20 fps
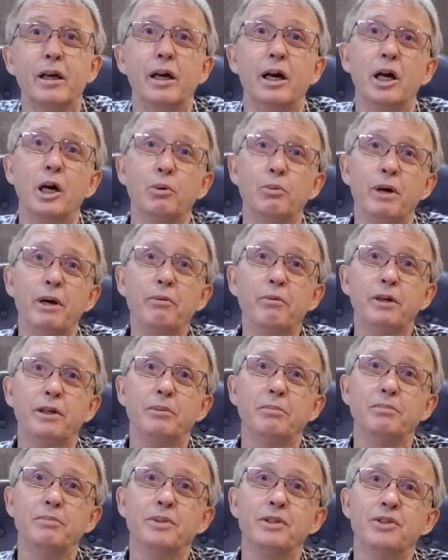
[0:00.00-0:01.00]

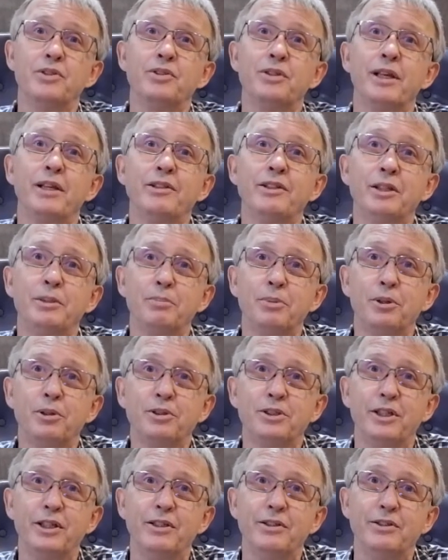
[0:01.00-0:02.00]
However, static
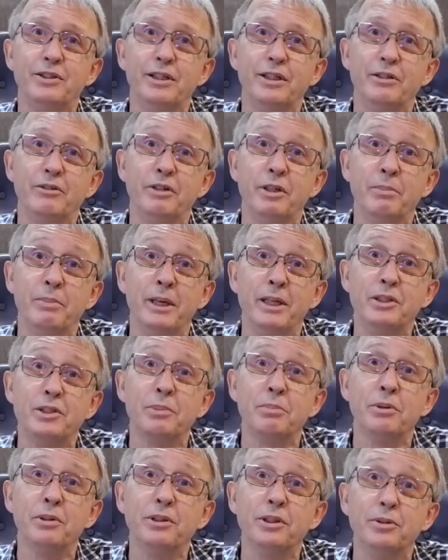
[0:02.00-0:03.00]
port heating
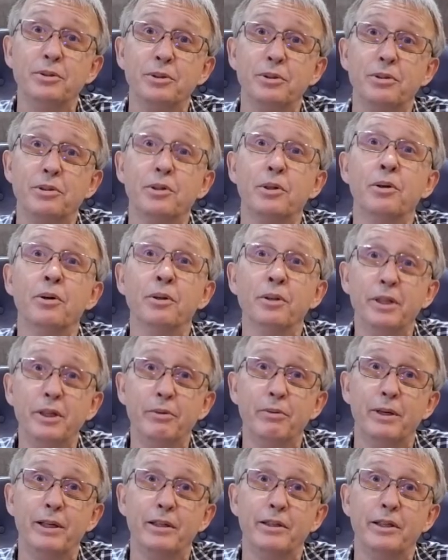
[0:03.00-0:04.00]
remains monitored only
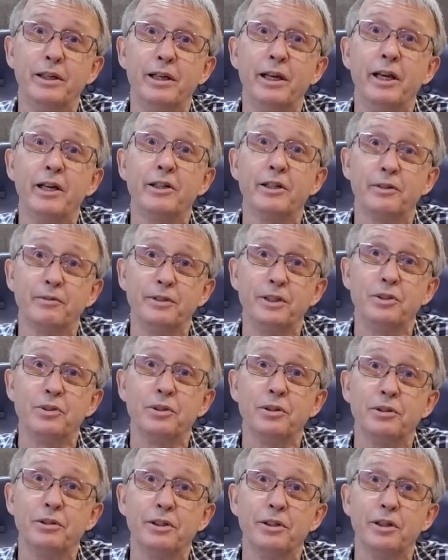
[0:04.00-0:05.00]
when the aircraft is
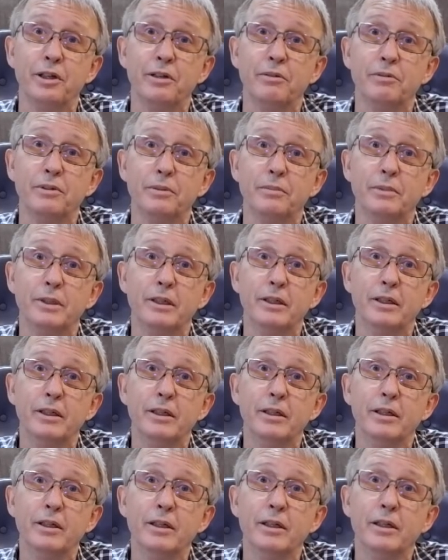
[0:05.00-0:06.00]
on the ground.
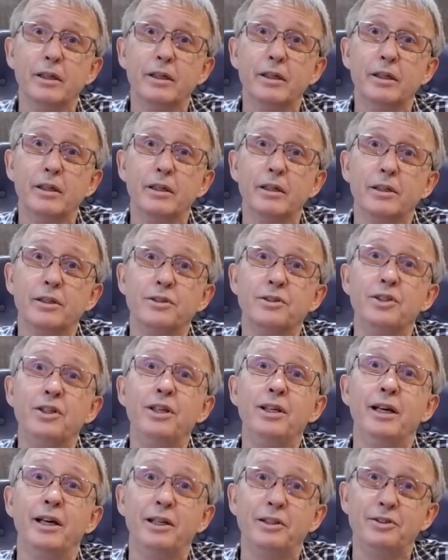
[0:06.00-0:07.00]

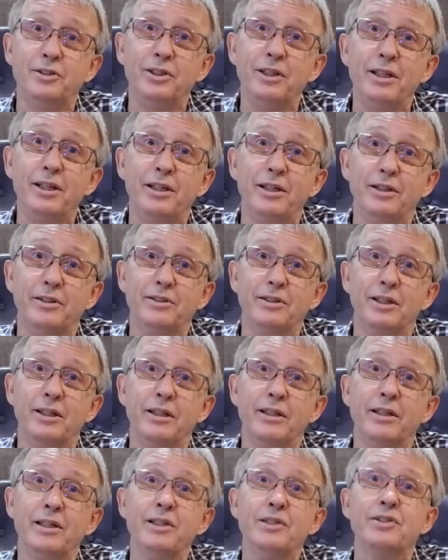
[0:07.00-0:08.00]
TAT
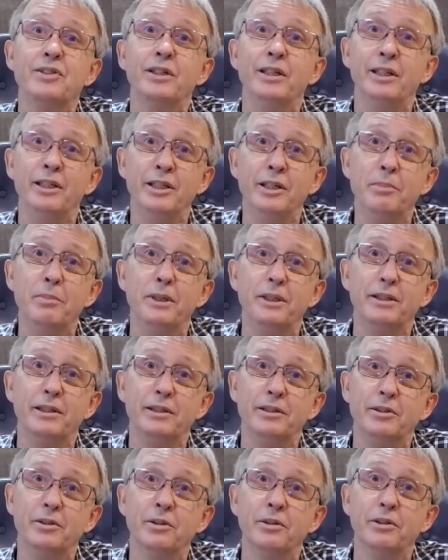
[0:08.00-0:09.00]
heating is
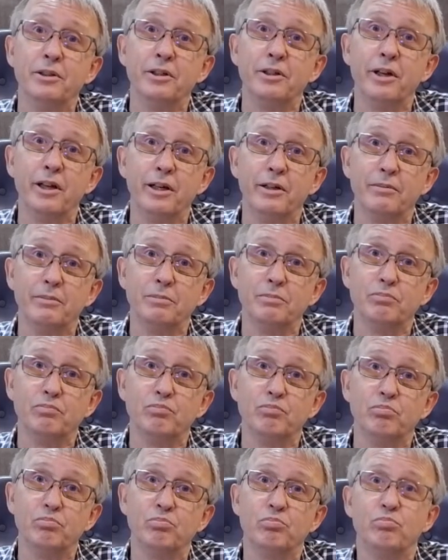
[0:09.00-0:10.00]
inhibited on the ground,
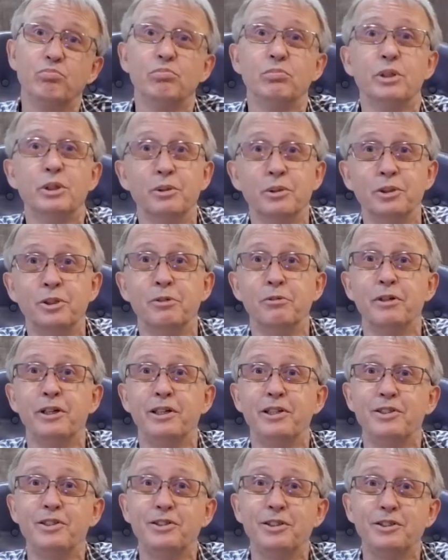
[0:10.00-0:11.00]

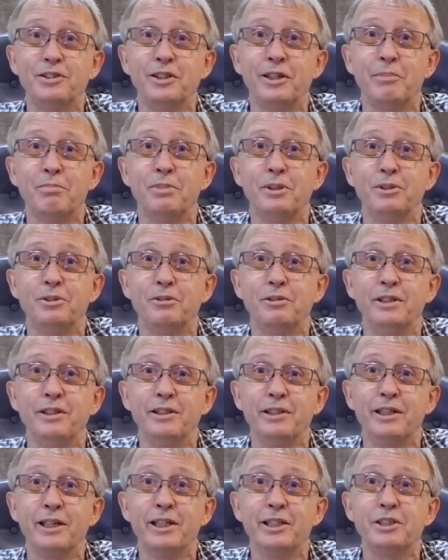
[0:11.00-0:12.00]
otherwise the temperature
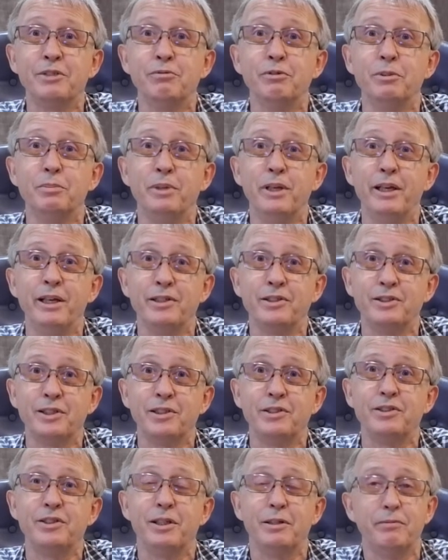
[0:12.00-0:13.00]
indication will be
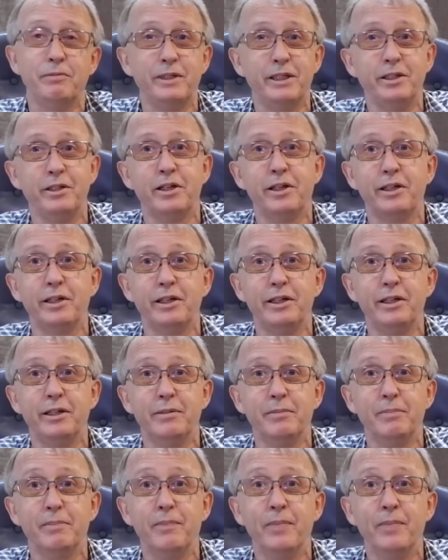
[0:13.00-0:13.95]
excessively high.